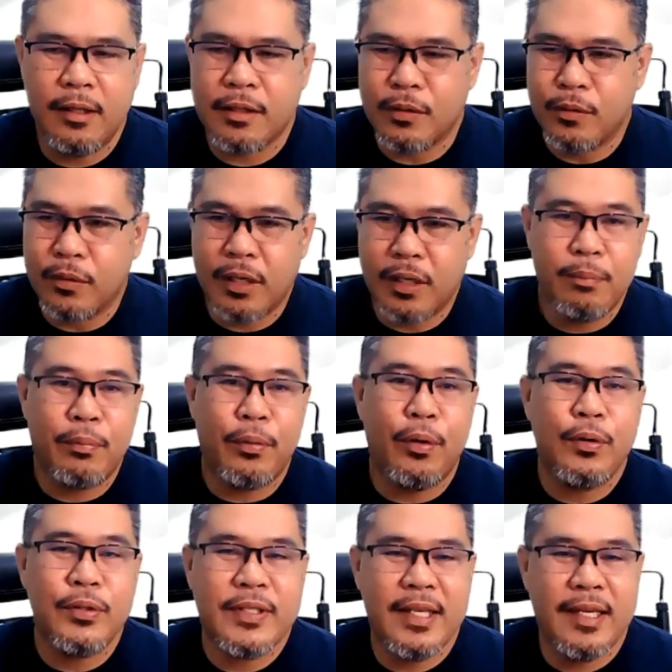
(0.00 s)
It took a
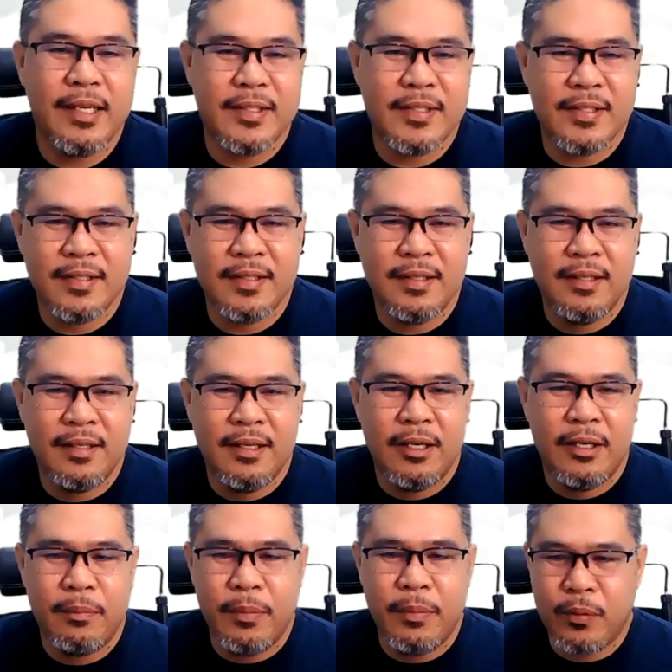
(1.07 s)
process.
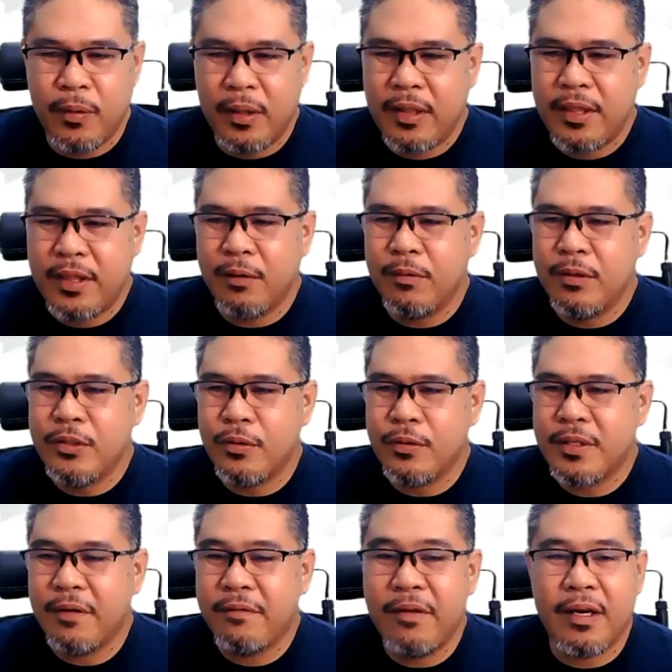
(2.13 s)
But one thing with
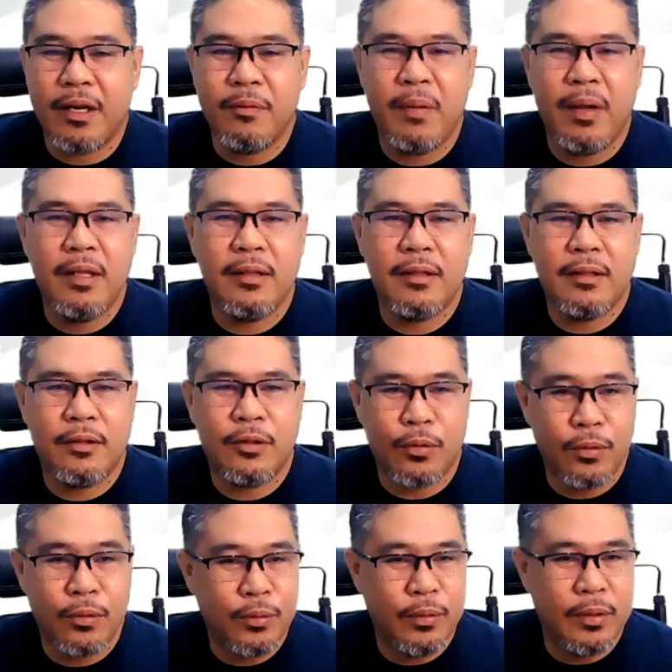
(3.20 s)
Joseph, he remained
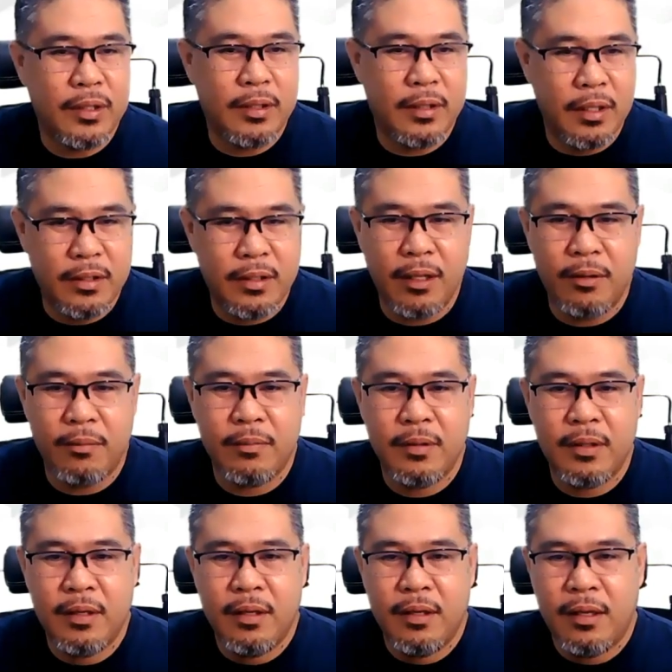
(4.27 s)
true to the
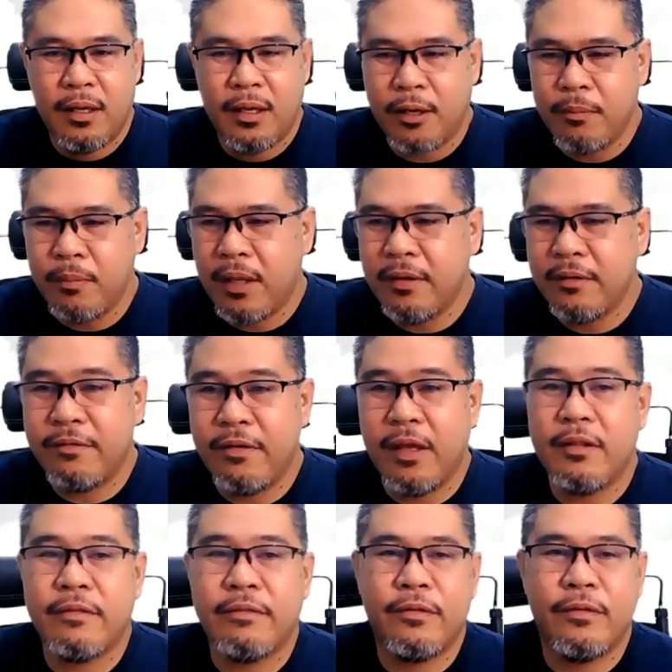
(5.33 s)
dream. He remained
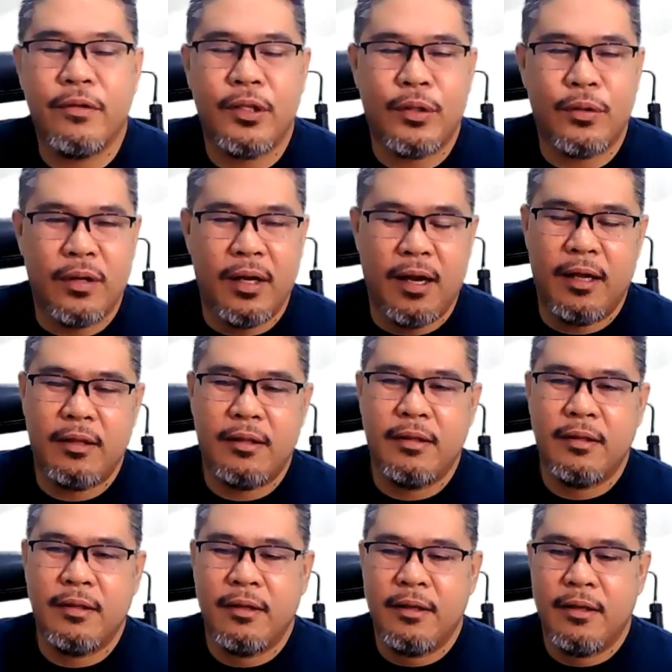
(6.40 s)
faithful to God,
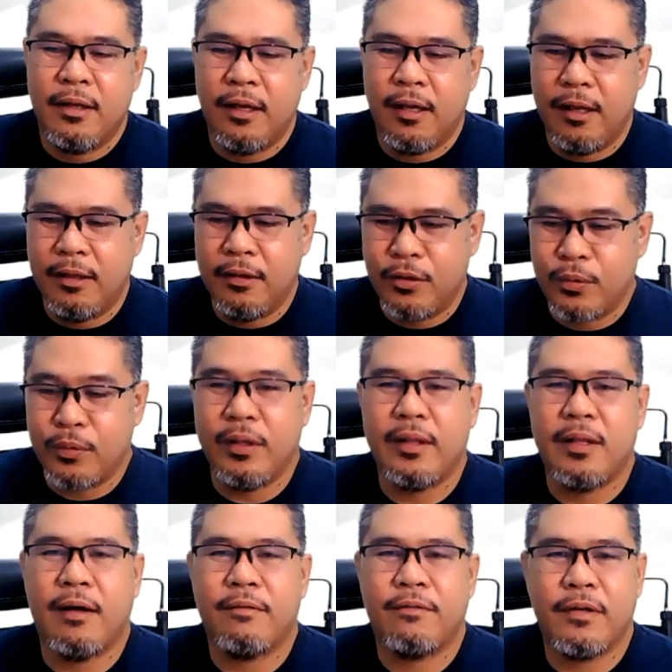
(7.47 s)
and true
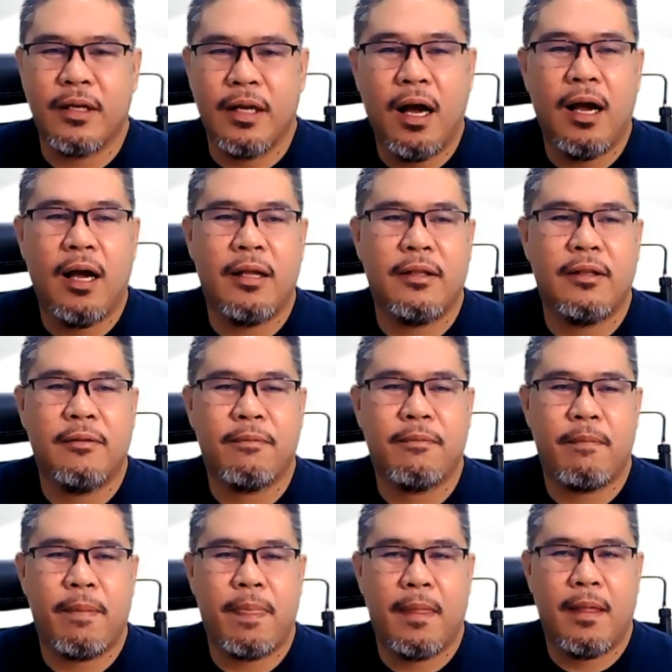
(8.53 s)
enough, God
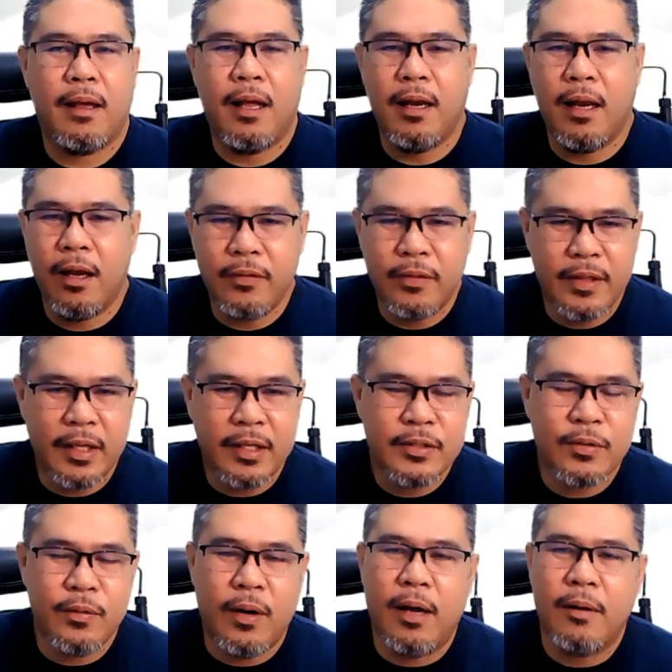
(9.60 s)
allowed
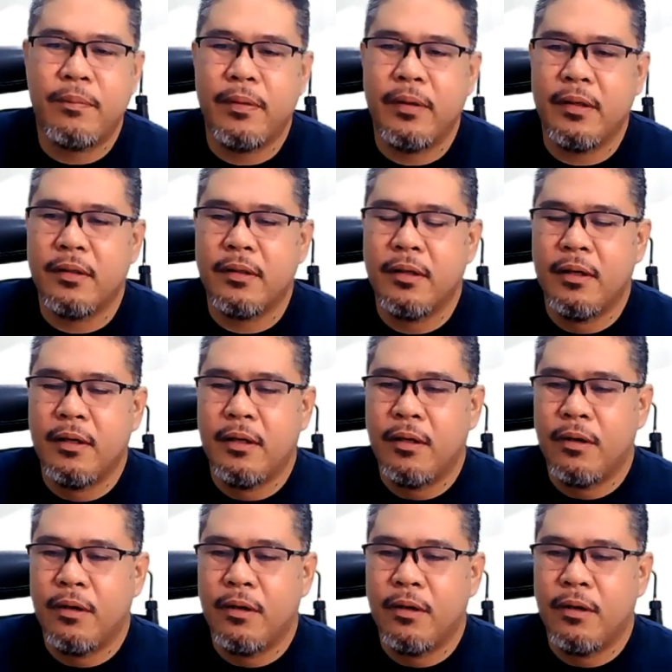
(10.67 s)
things to happen,